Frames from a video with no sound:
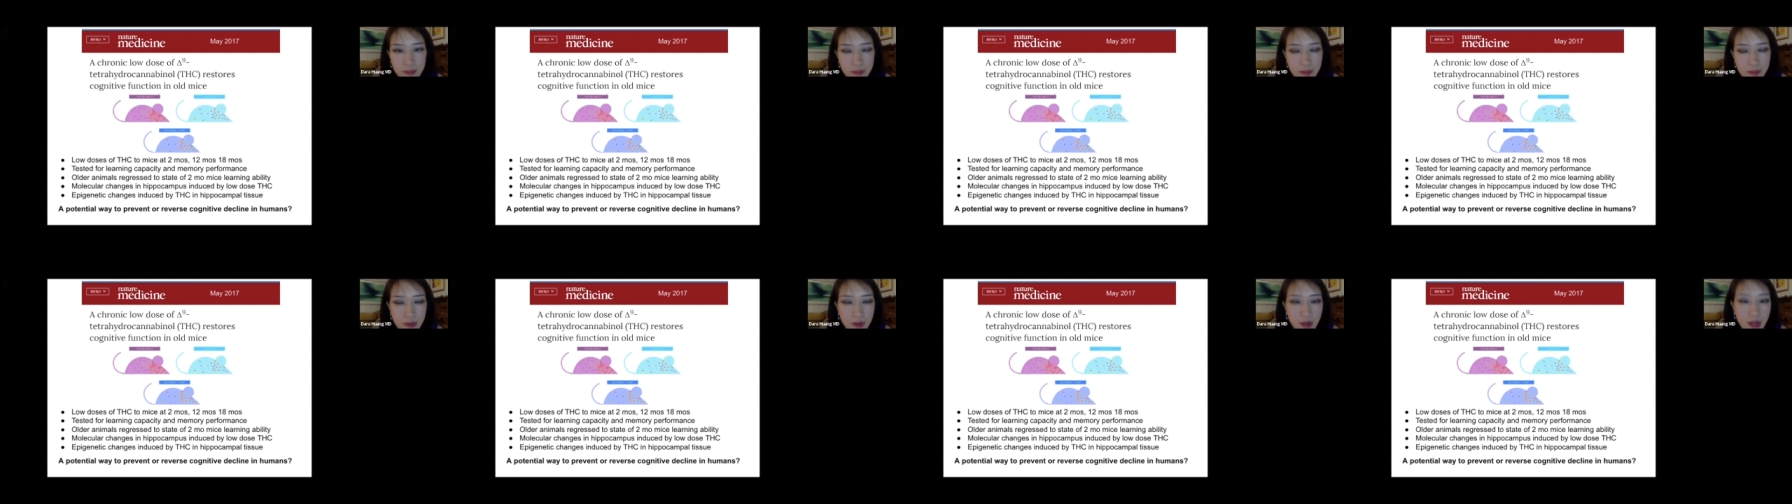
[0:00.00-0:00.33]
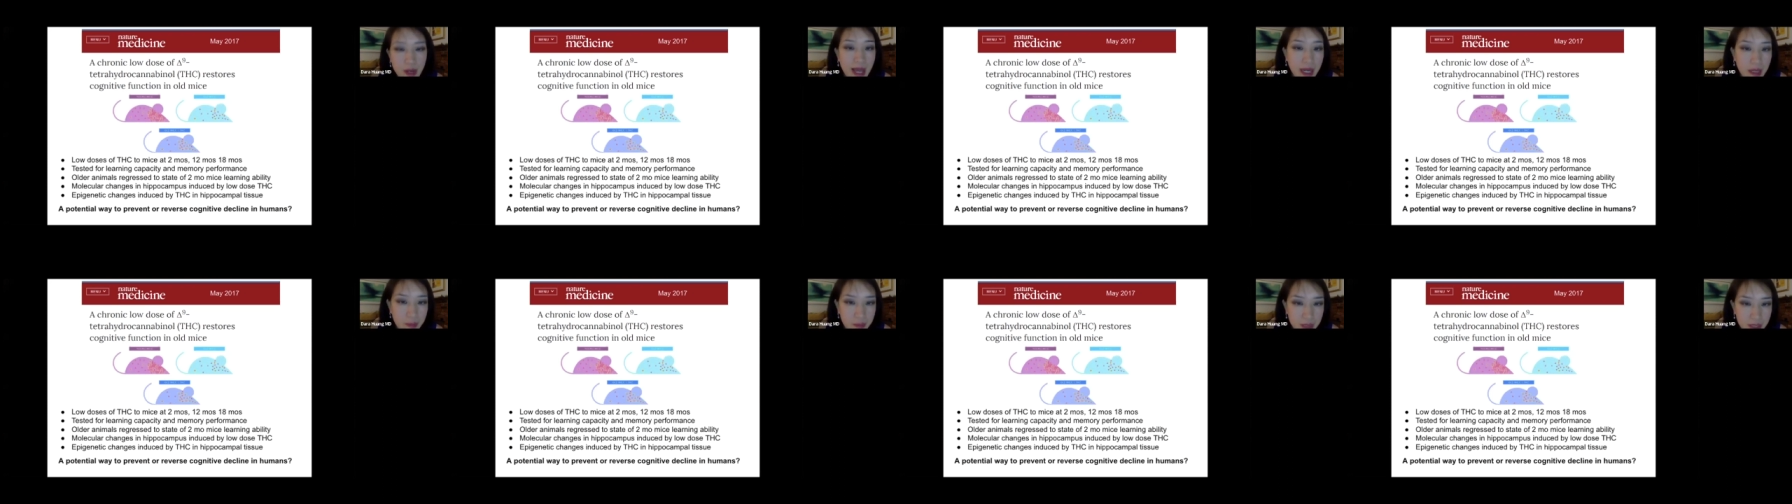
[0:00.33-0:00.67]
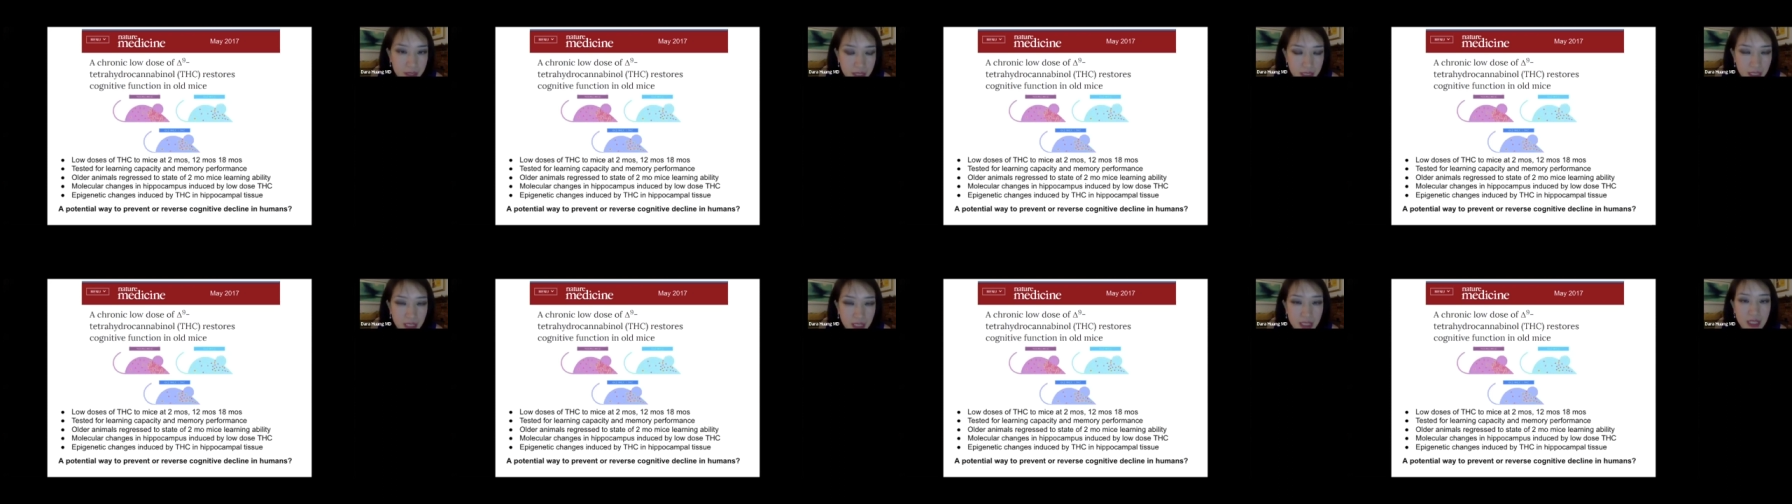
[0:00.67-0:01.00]
you know,
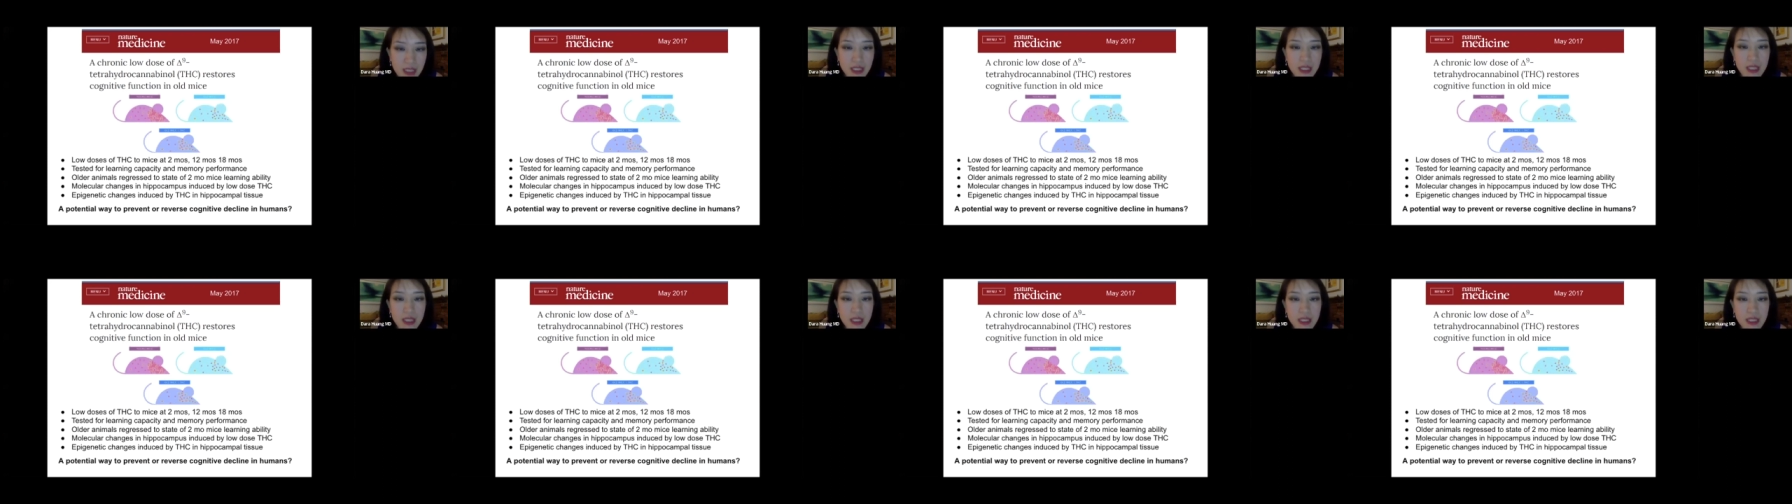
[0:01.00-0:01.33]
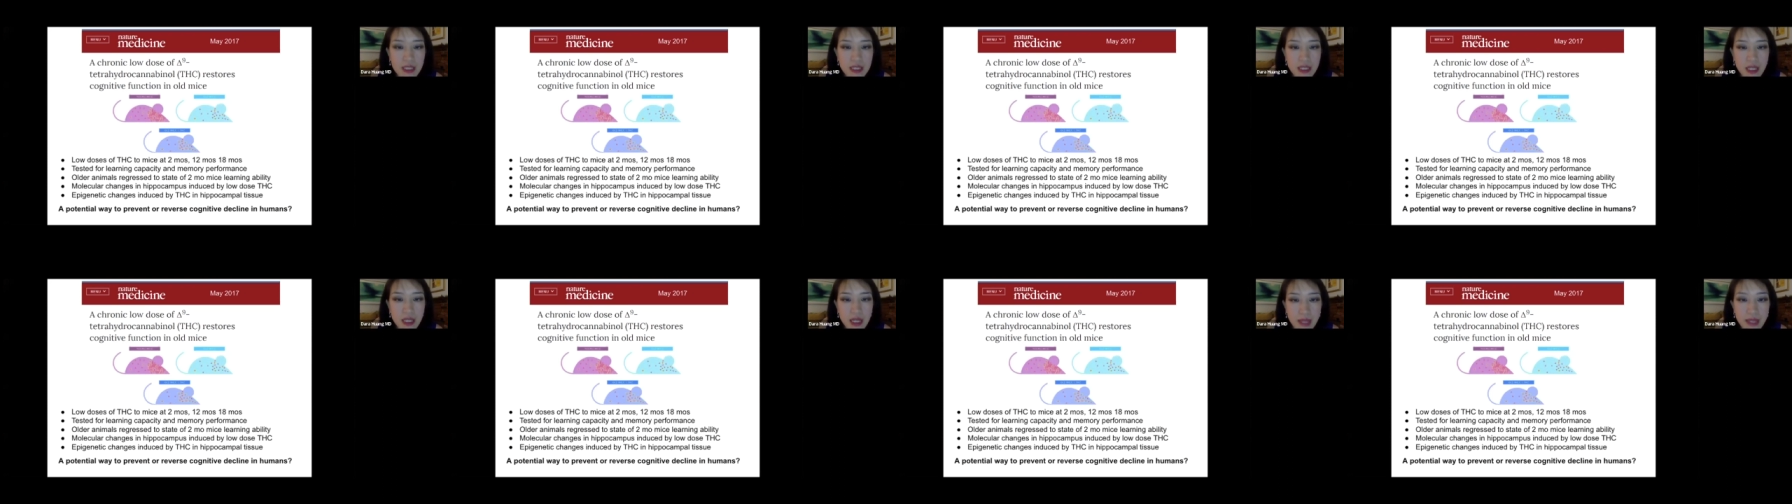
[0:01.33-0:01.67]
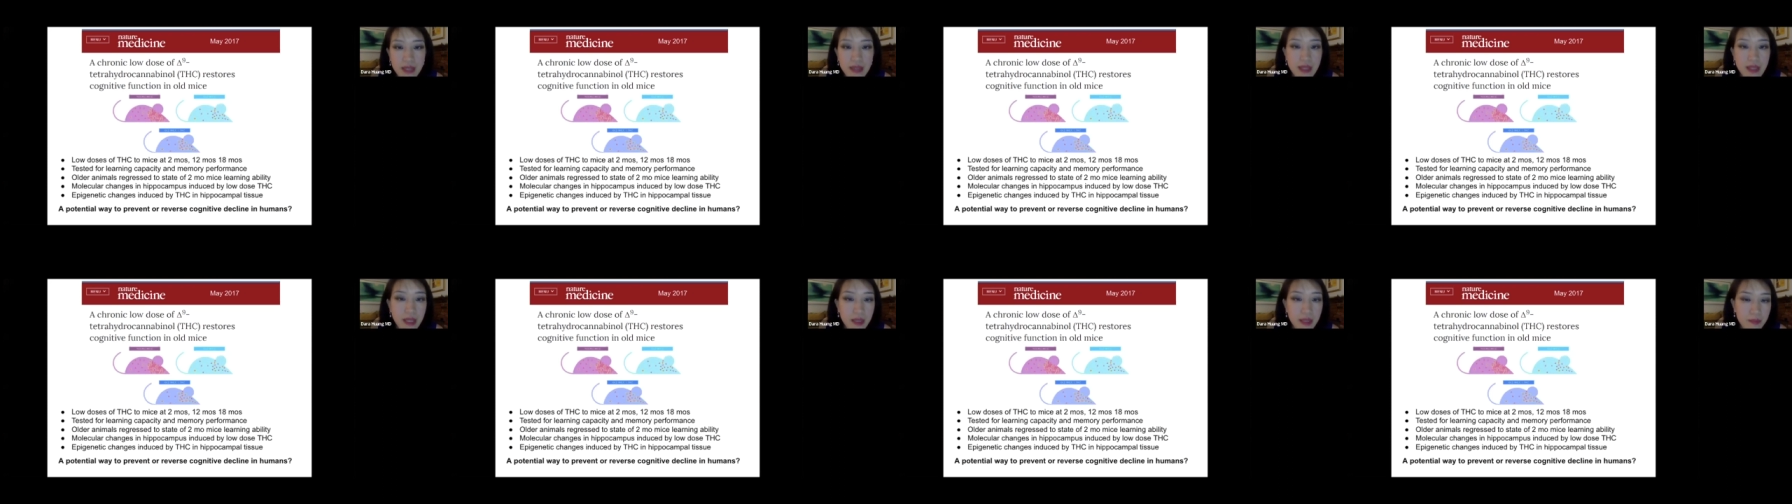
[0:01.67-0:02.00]
animal studies
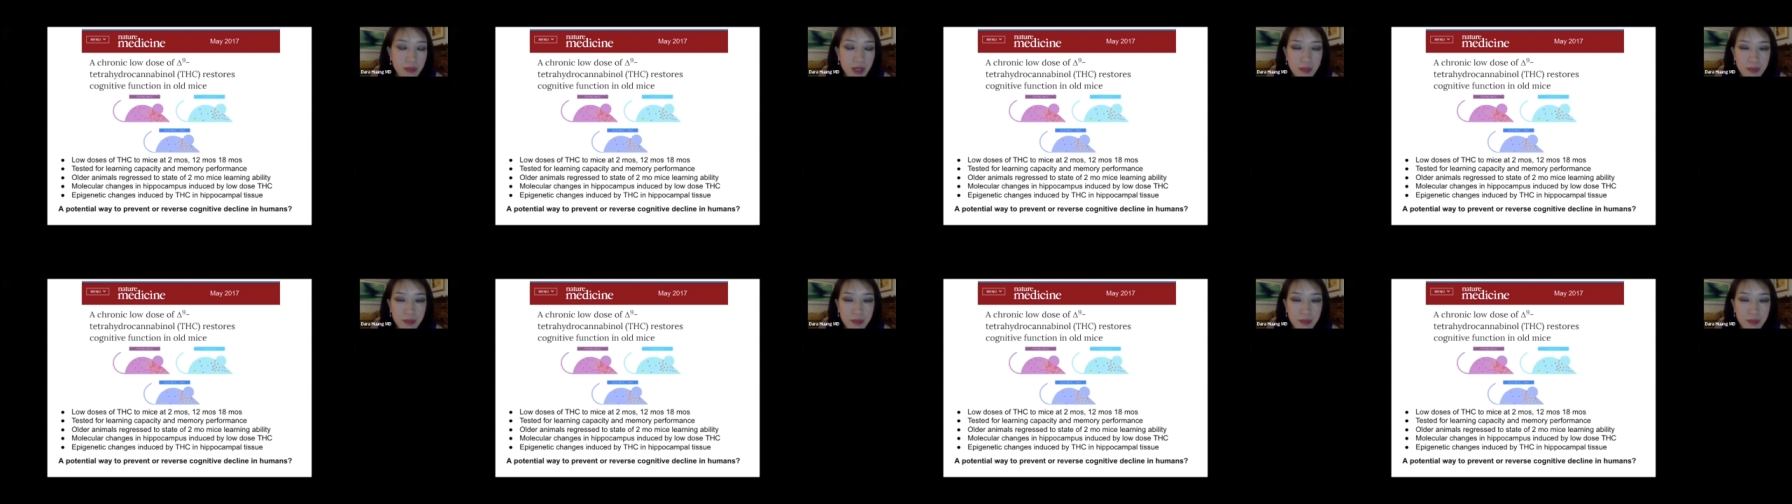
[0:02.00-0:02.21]
and then